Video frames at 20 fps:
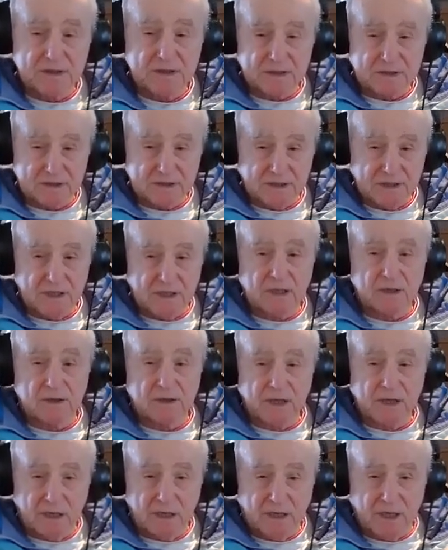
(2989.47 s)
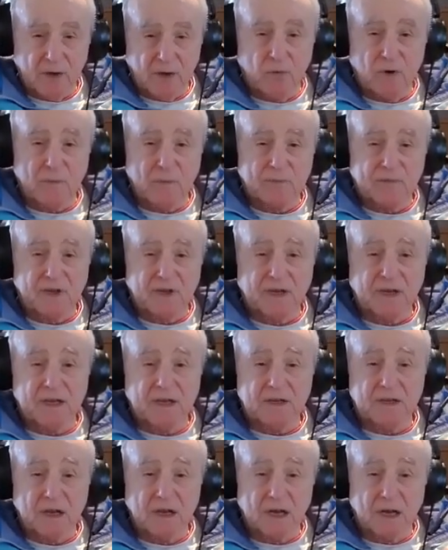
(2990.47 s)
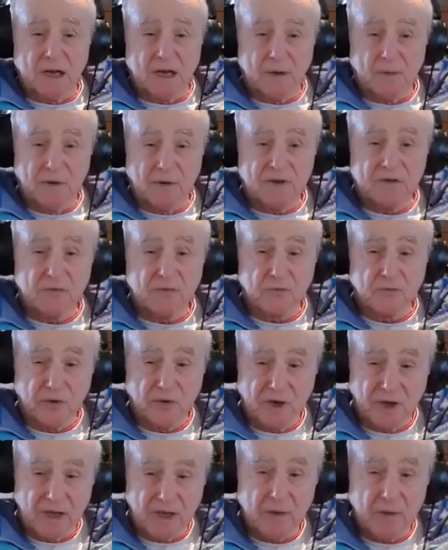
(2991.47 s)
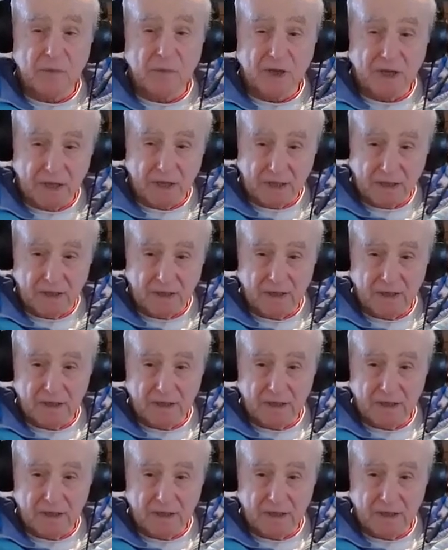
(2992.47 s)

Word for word: it's it'll it'll erupt any time. It's really big.